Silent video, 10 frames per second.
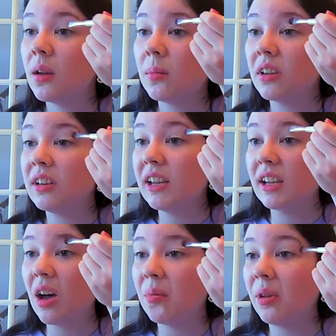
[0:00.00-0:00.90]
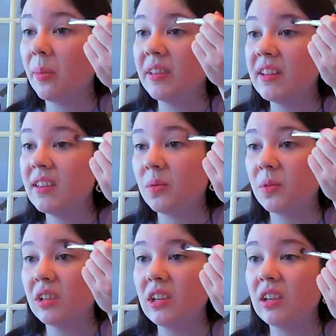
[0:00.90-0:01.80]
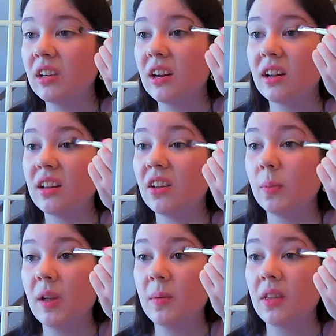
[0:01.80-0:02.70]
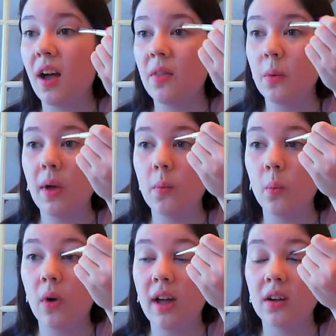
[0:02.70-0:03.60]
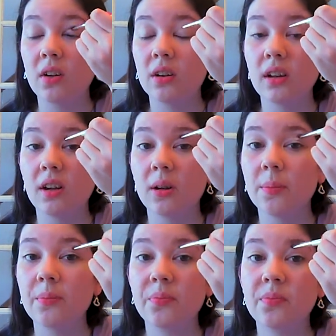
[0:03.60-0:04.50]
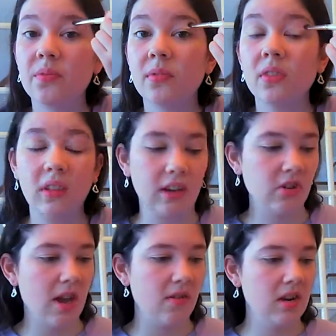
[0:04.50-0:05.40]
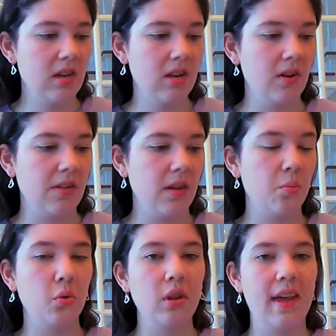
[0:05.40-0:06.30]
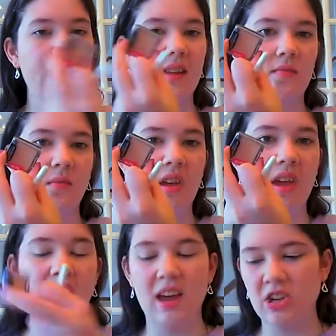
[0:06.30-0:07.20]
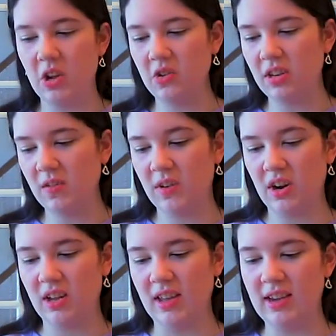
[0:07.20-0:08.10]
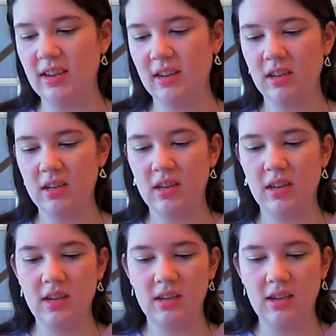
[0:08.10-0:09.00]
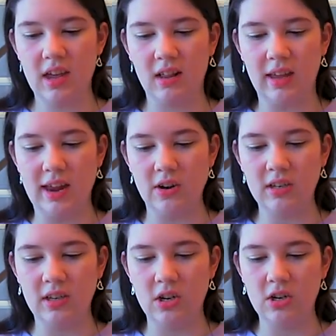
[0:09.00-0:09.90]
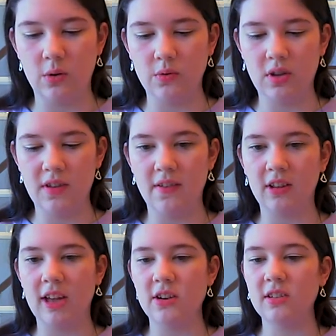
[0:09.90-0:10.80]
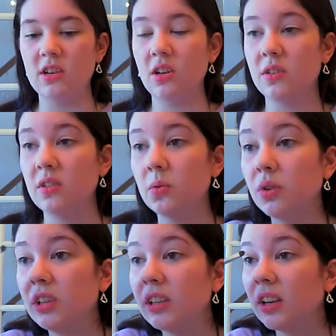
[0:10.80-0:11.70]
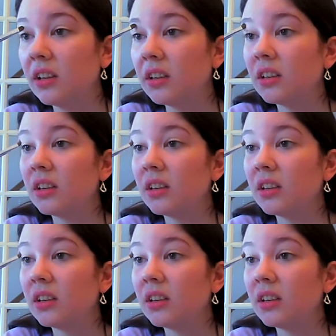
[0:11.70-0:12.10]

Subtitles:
I'm going to take it up a little bit. This is a really good, this reminds me a lot of the Wet n Wild, actually have it right here, the Brulee eyeshadow. It's just a very like kind of lighter skin tone, so if you have a lighter skin tone, this is a really good